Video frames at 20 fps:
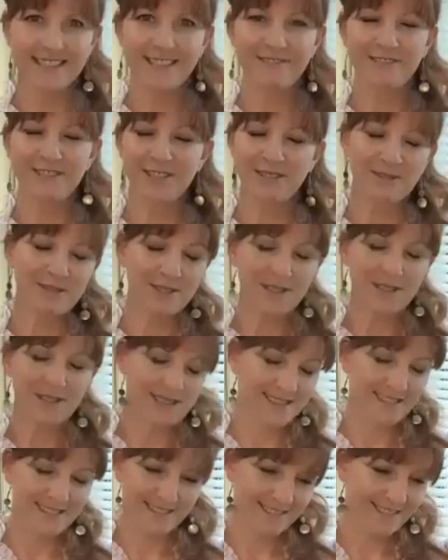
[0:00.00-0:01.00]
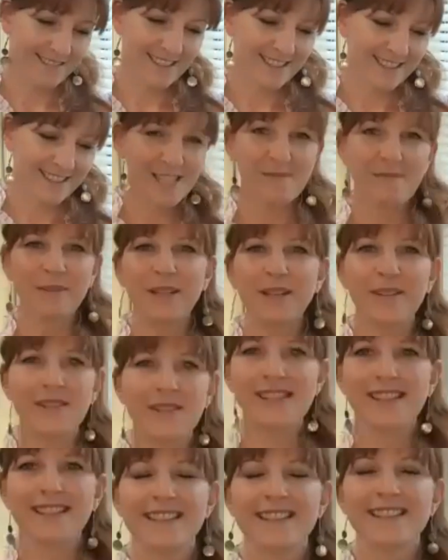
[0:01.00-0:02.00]
which was an
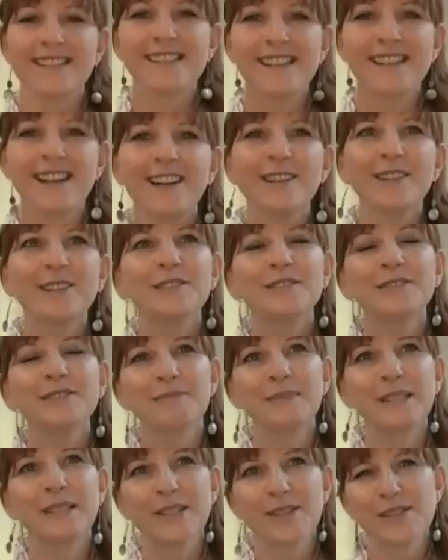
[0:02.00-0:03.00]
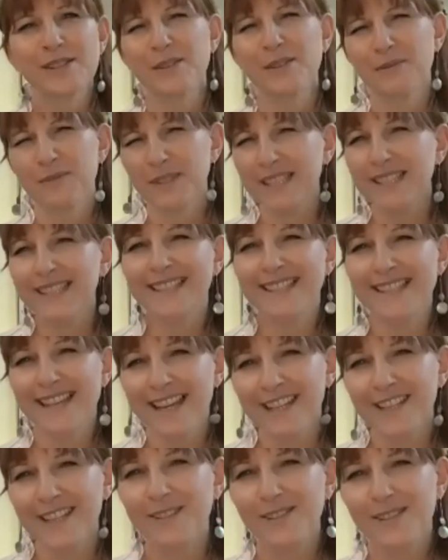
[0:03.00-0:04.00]
experience in itself, because they really
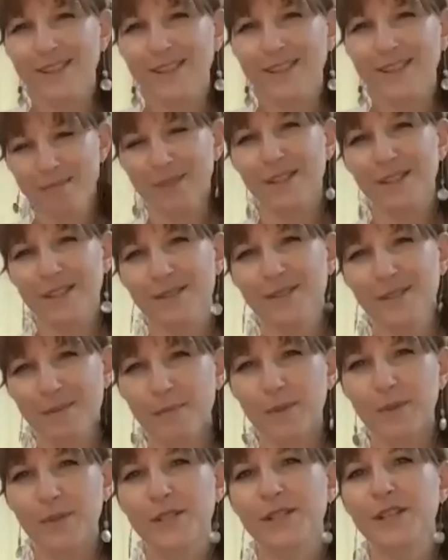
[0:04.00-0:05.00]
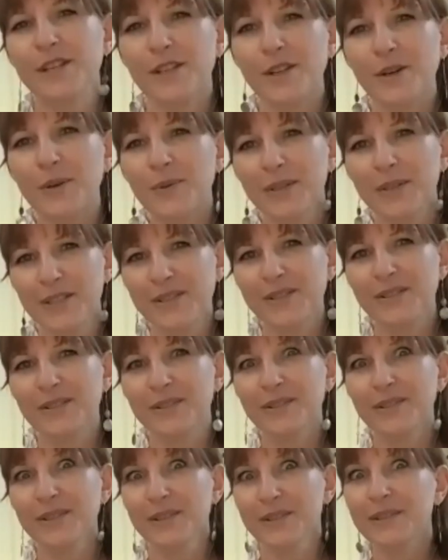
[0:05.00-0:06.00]
take you deep into the bush. They know where
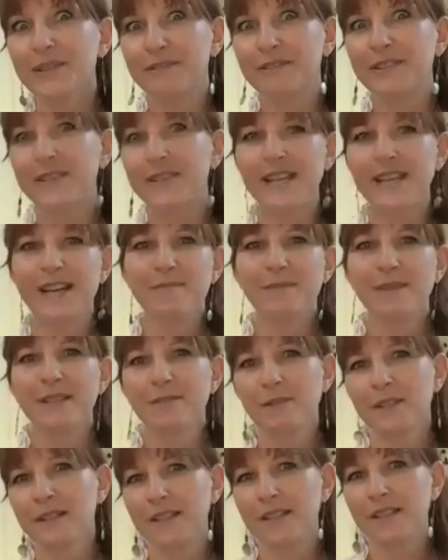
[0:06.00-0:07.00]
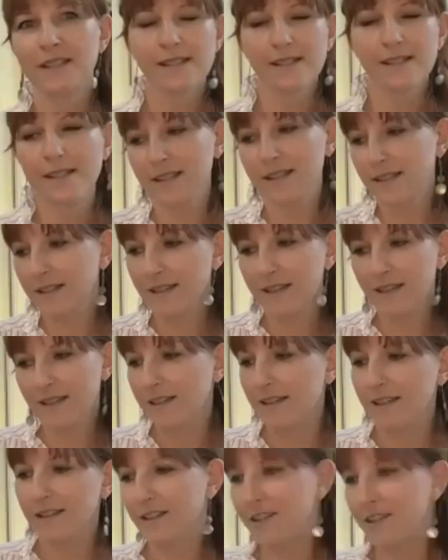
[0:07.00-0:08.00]
to look for them. And when they see,
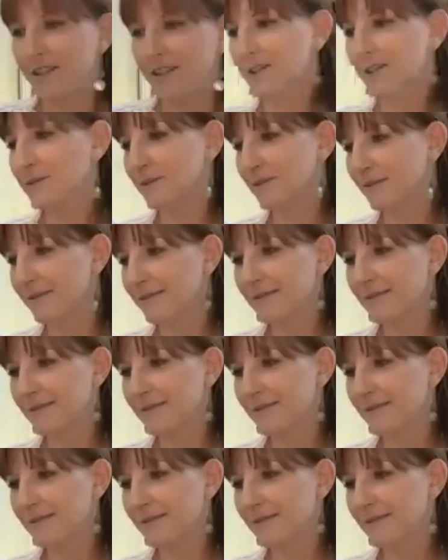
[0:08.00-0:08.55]
you know,